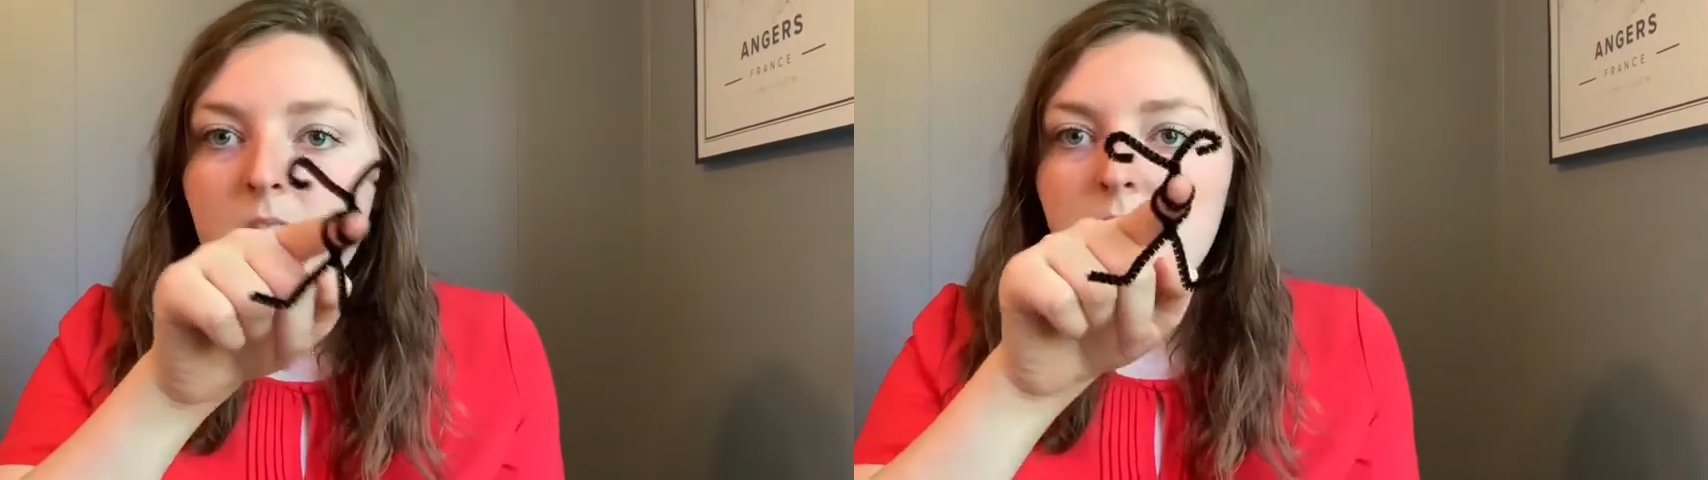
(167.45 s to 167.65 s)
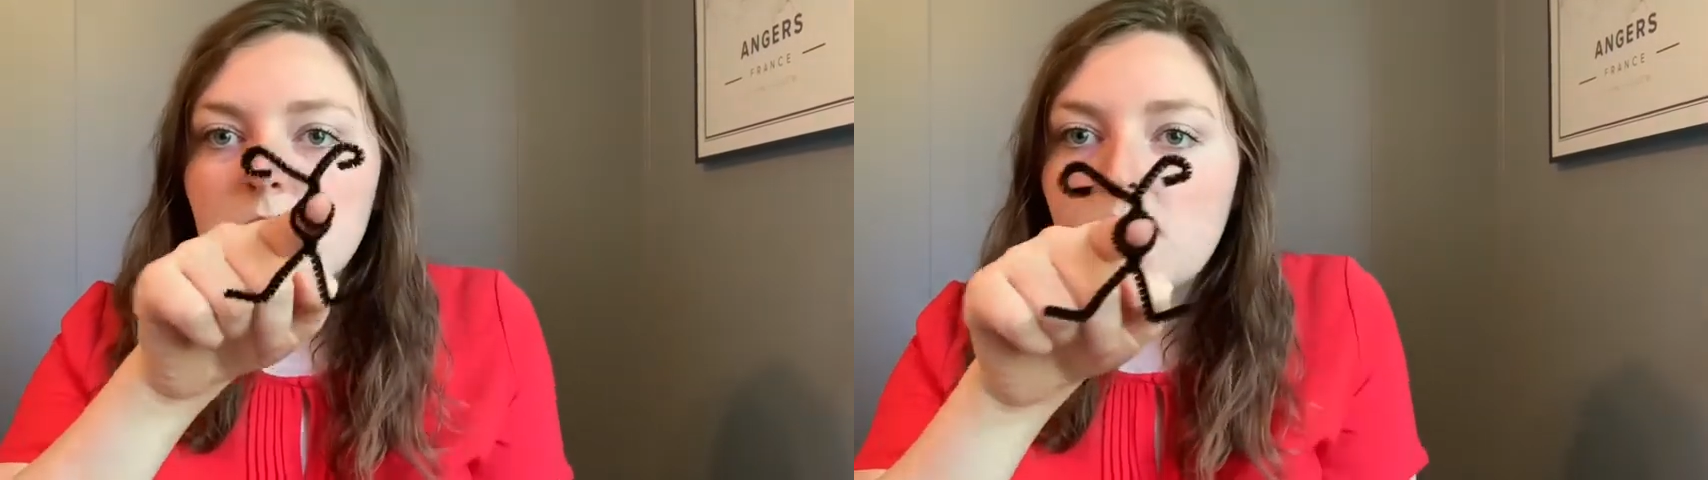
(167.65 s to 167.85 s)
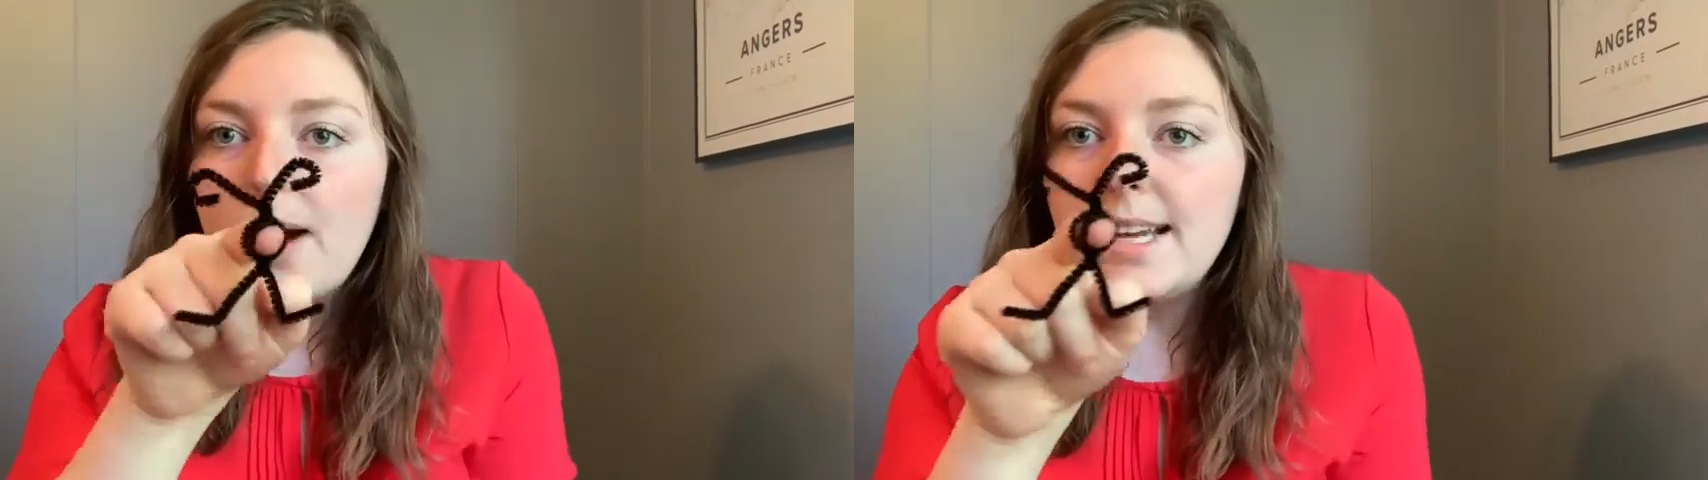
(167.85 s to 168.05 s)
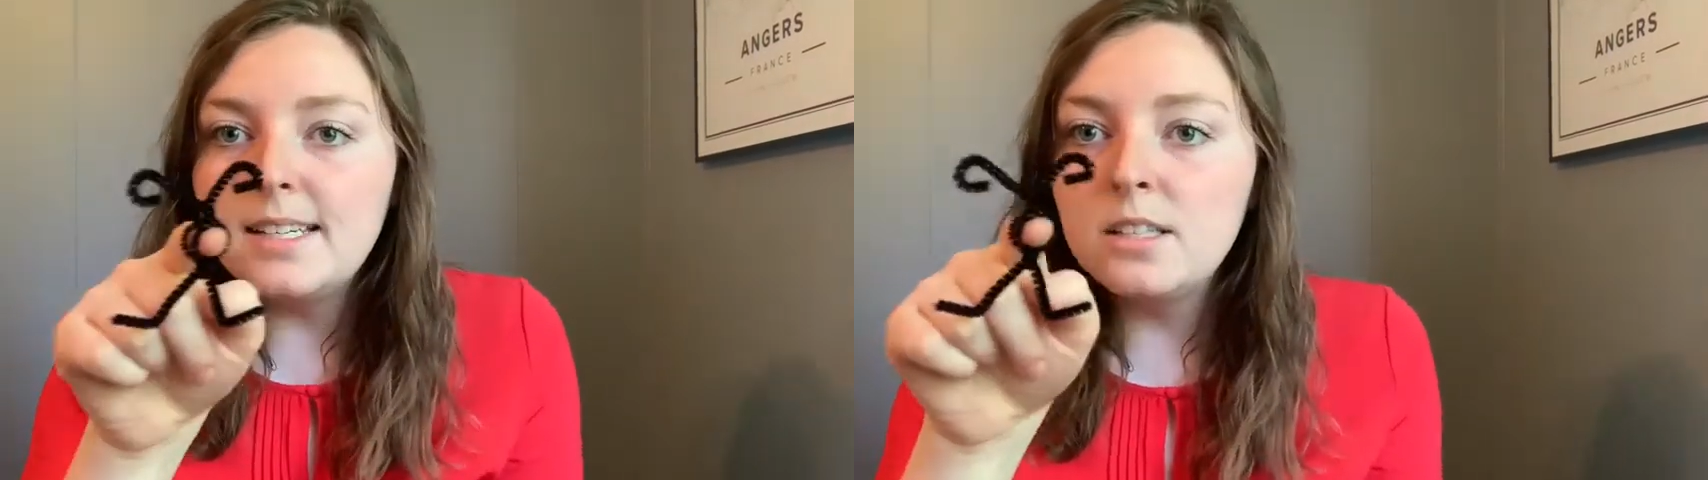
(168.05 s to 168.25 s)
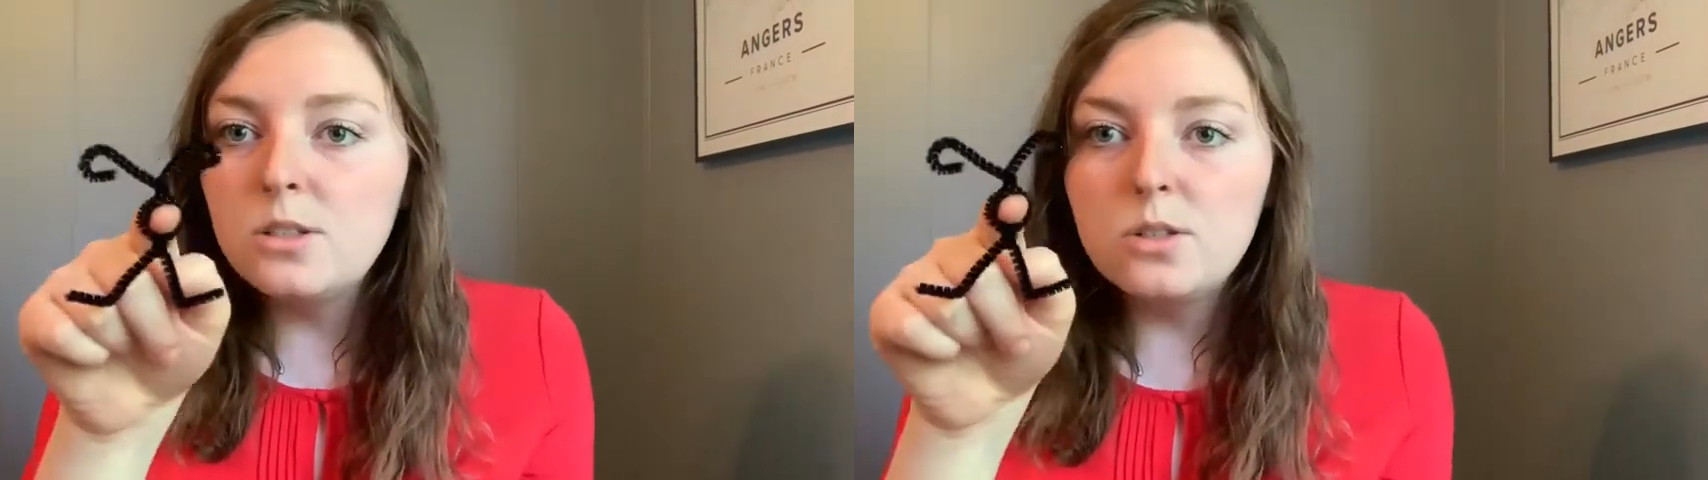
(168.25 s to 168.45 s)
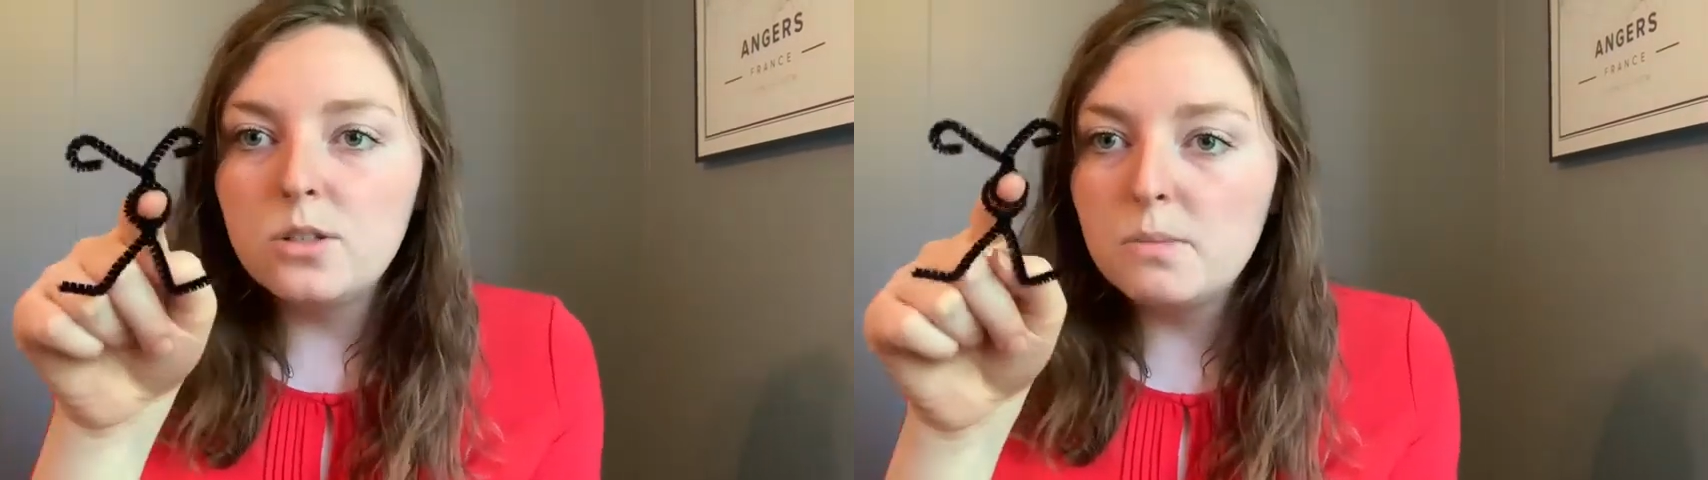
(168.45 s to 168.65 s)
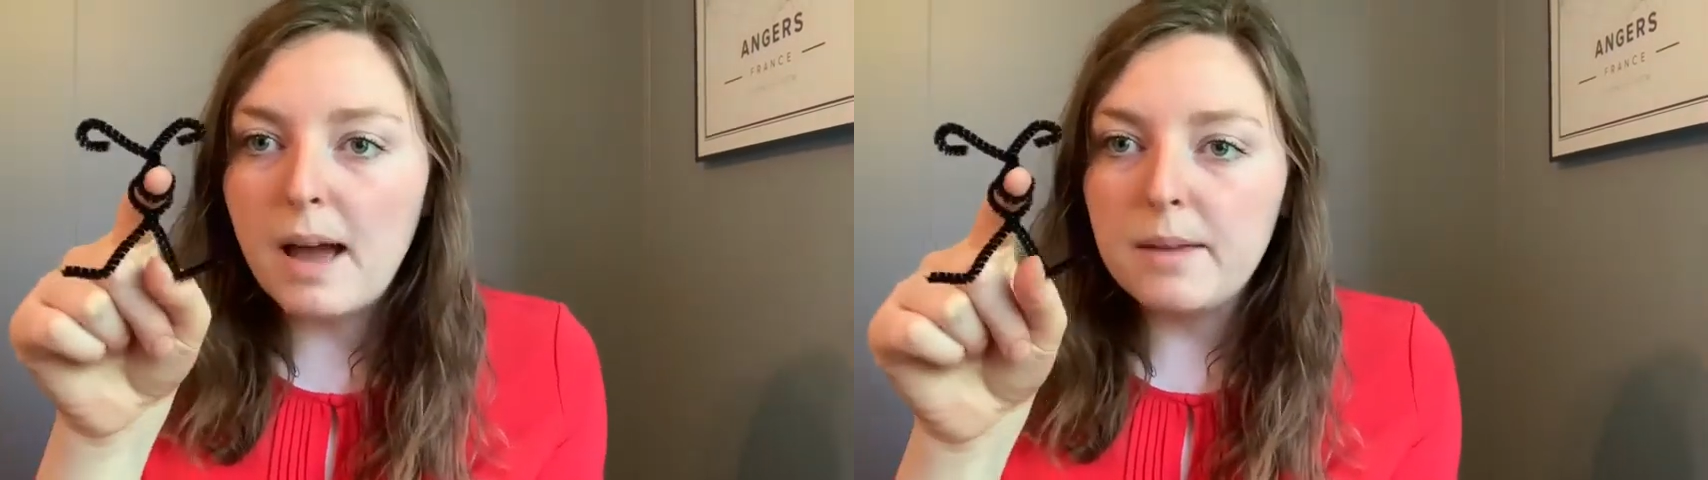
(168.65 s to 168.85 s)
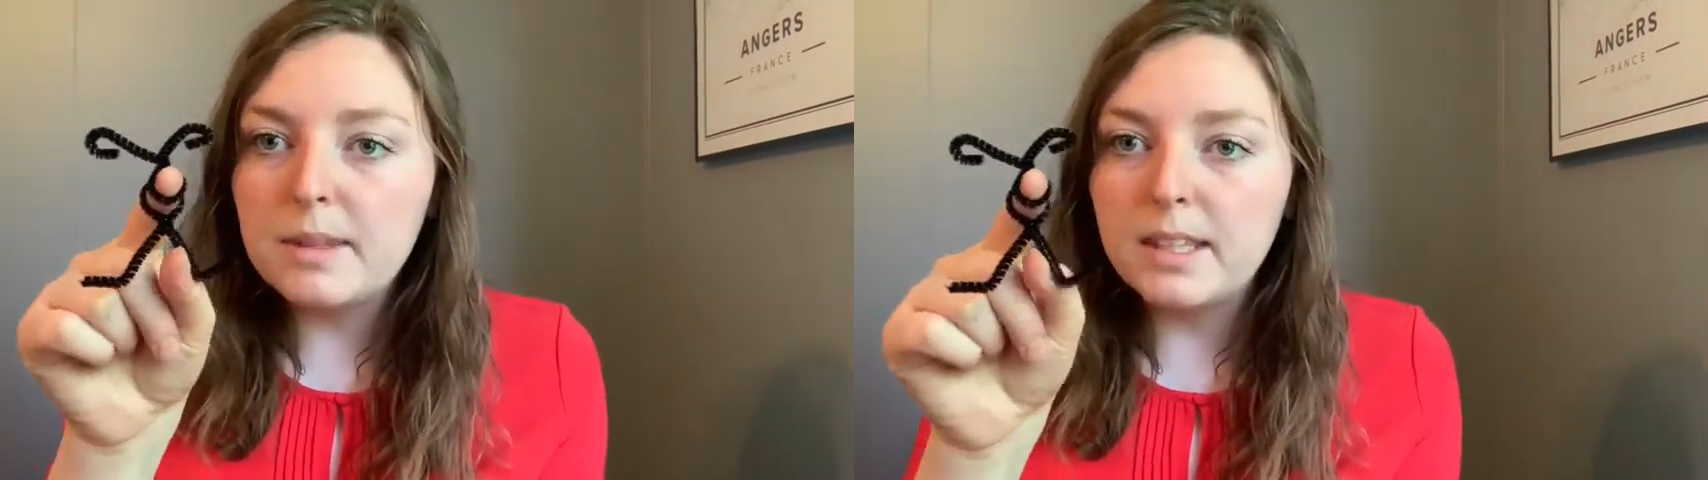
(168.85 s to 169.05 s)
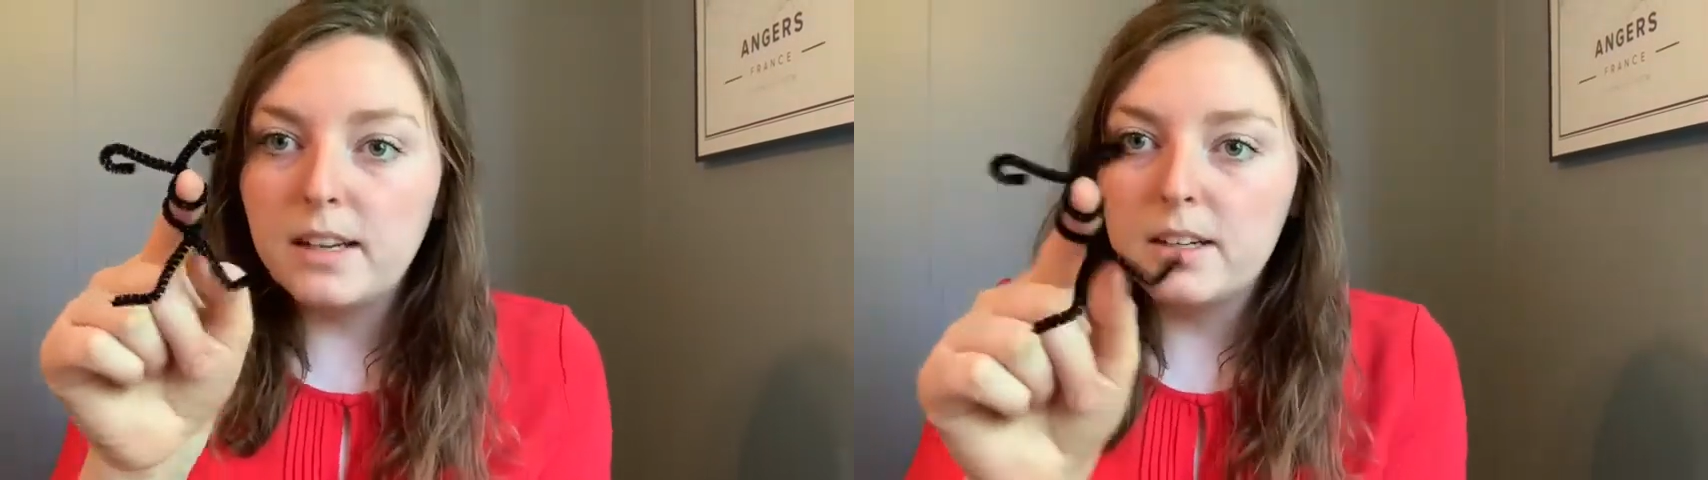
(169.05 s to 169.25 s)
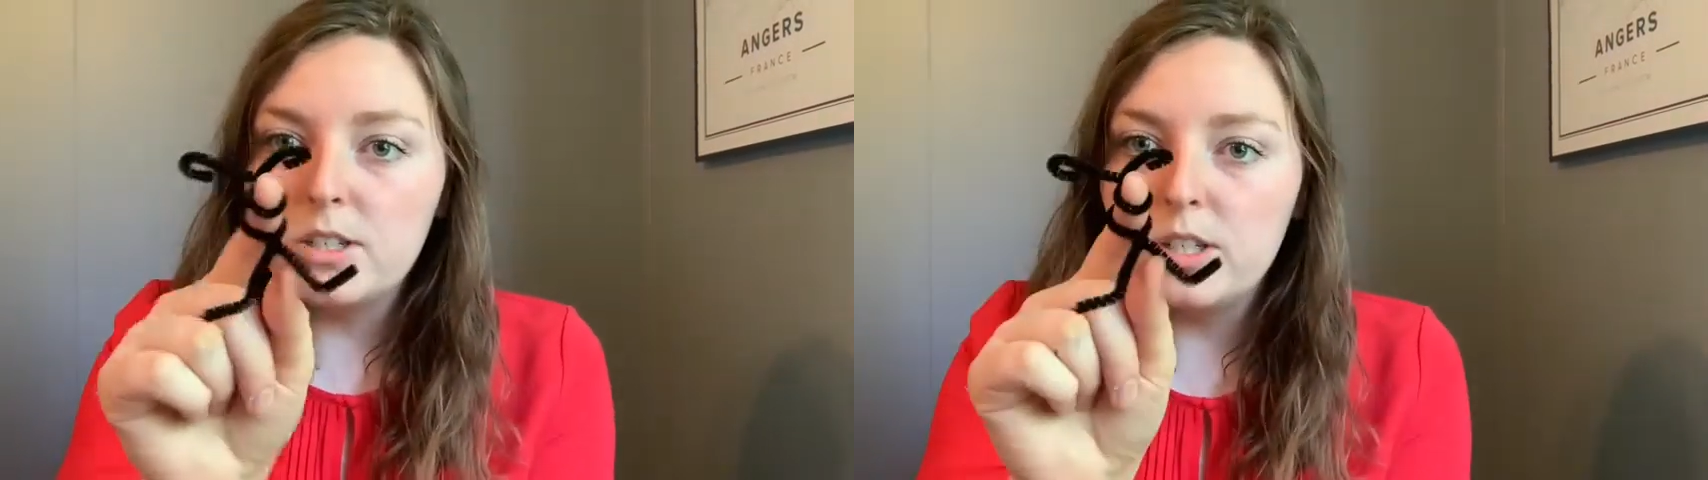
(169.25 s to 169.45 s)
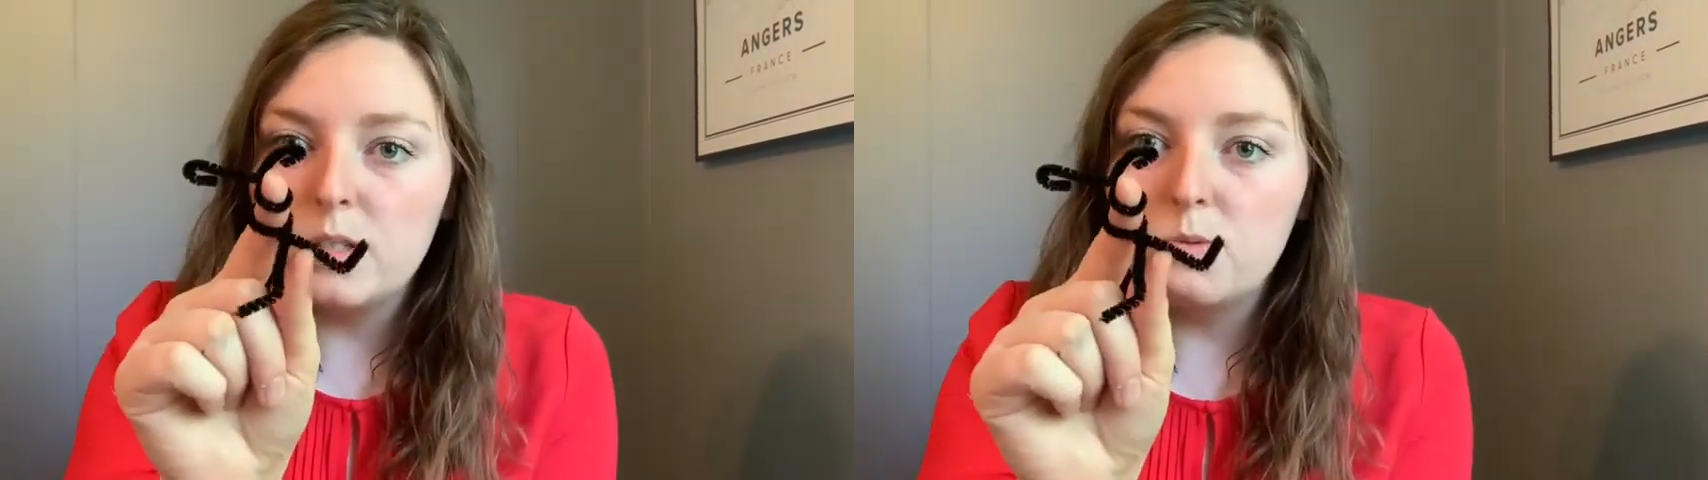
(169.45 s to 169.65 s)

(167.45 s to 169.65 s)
So I didn't choose pipe cleaners just